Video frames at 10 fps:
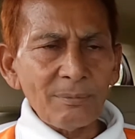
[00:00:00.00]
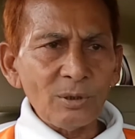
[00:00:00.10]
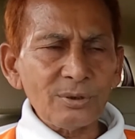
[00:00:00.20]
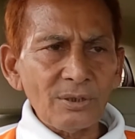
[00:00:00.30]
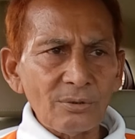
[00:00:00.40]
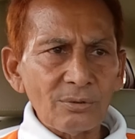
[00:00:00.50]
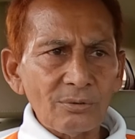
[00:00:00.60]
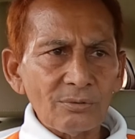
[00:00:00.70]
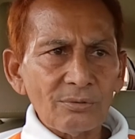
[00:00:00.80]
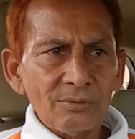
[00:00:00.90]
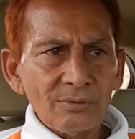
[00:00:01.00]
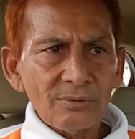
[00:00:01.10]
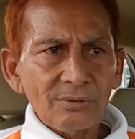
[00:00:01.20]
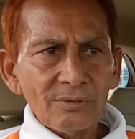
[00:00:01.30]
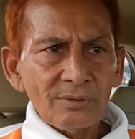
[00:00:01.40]
The path to
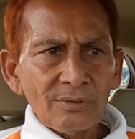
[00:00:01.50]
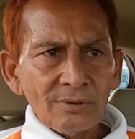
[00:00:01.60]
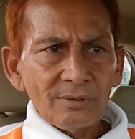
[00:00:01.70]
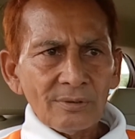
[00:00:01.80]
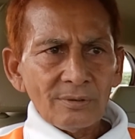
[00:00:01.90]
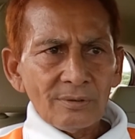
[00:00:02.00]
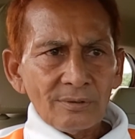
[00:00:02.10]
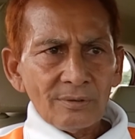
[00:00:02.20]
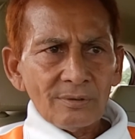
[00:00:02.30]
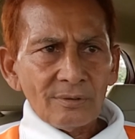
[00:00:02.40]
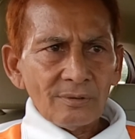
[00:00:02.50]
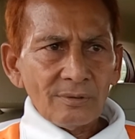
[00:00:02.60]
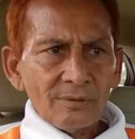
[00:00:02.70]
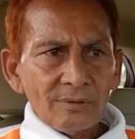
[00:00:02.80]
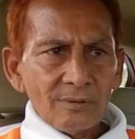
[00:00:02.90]
greatness, glory and
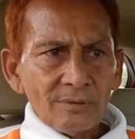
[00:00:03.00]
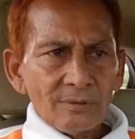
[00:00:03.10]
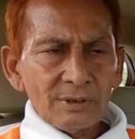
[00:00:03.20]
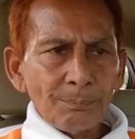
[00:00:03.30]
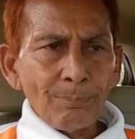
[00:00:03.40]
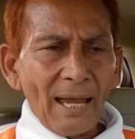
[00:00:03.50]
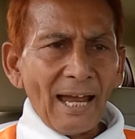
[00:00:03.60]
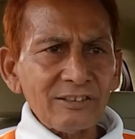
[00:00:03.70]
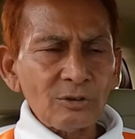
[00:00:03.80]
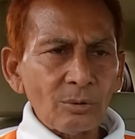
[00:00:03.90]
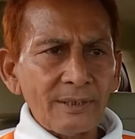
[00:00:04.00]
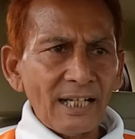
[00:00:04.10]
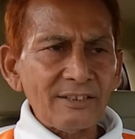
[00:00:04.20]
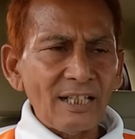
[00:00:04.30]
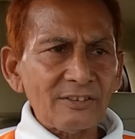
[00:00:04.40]
success is not
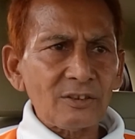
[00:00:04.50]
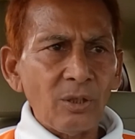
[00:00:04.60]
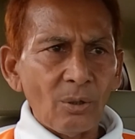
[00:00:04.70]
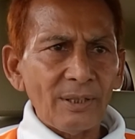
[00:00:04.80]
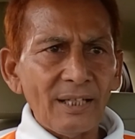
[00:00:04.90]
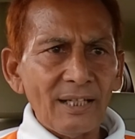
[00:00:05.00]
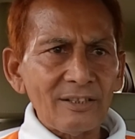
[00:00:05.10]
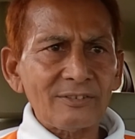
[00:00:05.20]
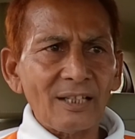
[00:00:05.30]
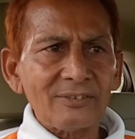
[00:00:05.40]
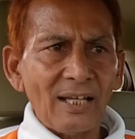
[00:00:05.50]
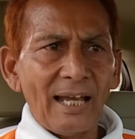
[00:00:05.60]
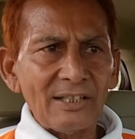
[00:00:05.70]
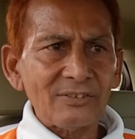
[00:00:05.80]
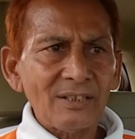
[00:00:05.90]
cakewalk.
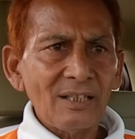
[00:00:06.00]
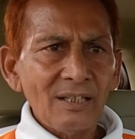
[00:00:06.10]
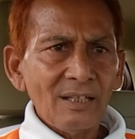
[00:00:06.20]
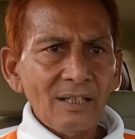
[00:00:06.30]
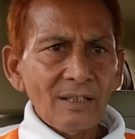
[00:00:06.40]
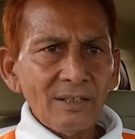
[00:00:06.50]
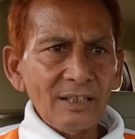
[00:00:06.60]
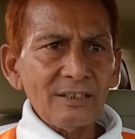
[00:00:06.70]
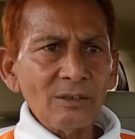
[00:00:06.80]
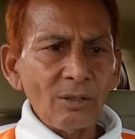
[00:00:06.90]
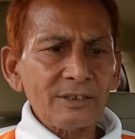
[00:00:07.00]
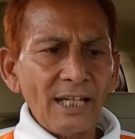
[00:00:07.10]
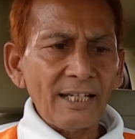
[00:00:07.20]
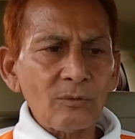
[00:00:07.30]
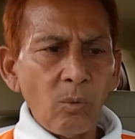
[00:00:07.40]
It is difficult and
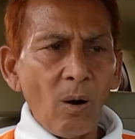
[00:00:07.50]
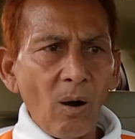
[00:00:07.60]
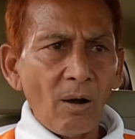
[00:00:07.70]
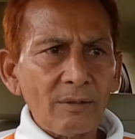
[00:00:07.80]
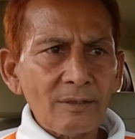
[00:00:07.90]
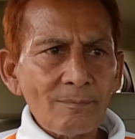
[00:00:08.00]
challenging.